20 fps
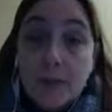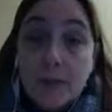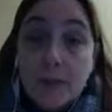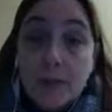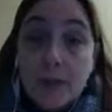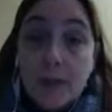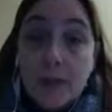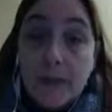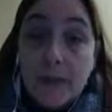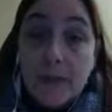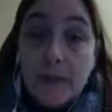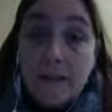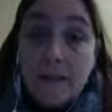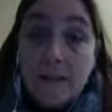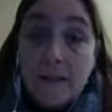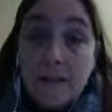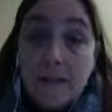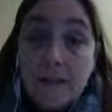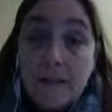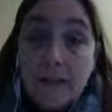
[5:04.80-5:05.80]
moving in
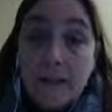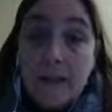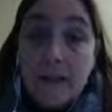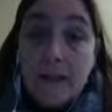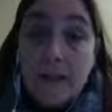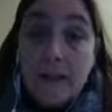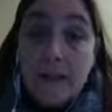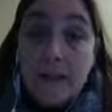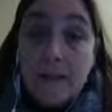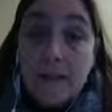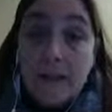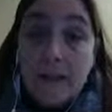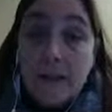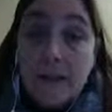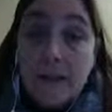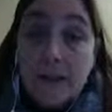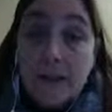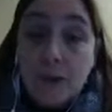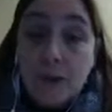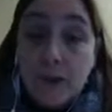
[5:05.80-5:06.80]

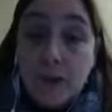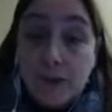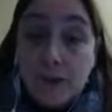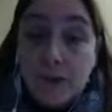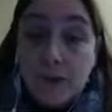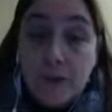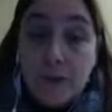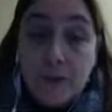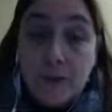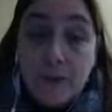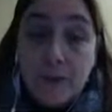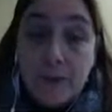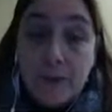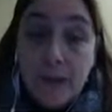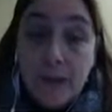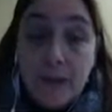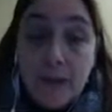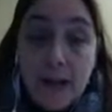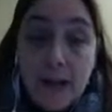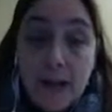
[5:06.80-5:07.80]
until you get to
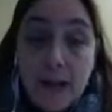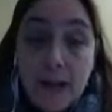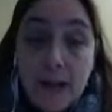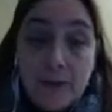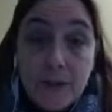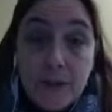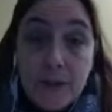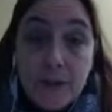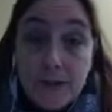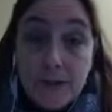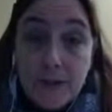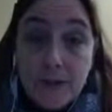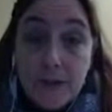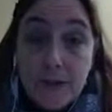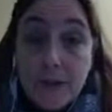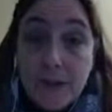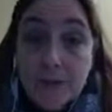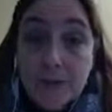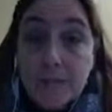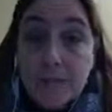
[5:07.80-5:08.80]
the climax
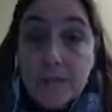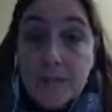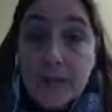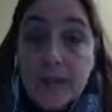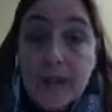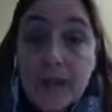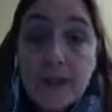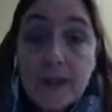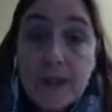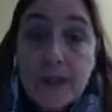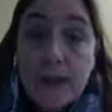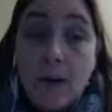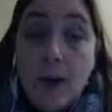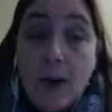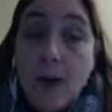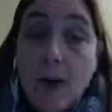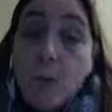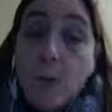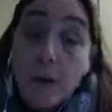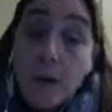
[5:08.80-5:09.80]
community. Now,
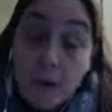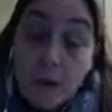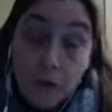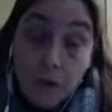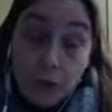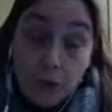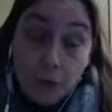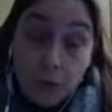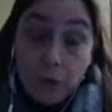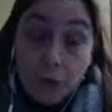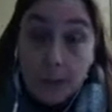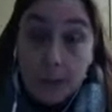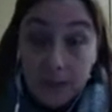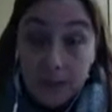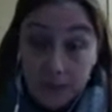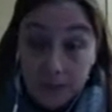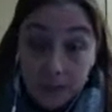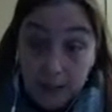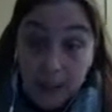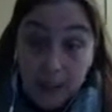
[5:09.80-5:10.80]
I want to be
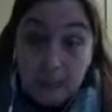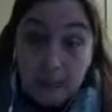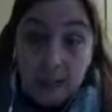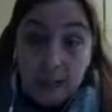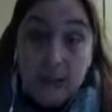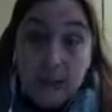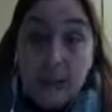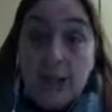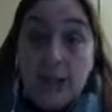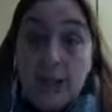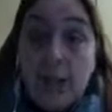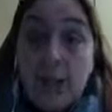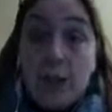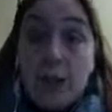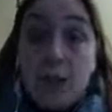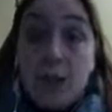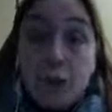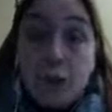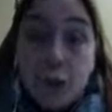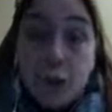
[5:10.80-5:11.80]
clear,
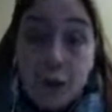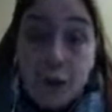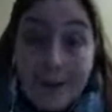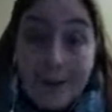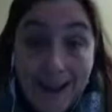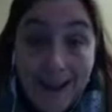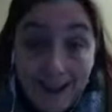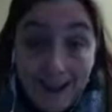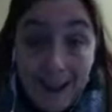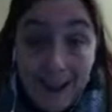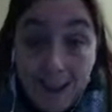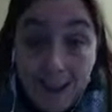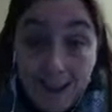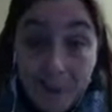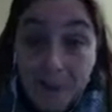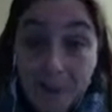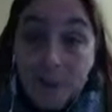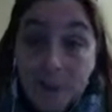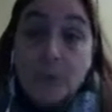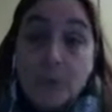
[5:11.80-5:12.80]
you should not
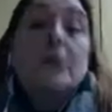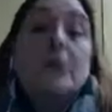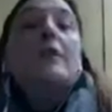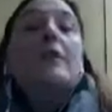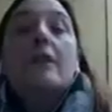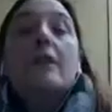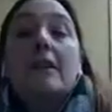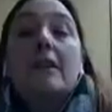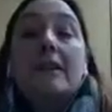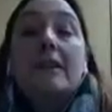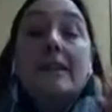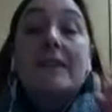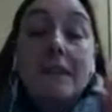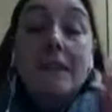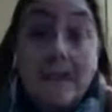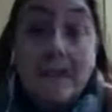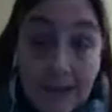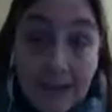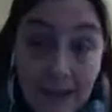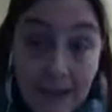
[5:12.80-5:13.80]
confuse
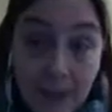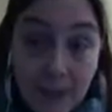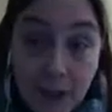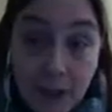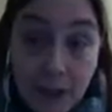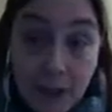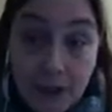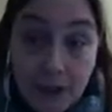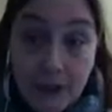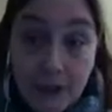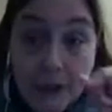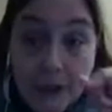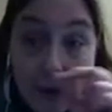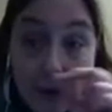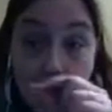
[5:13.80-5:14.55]
succession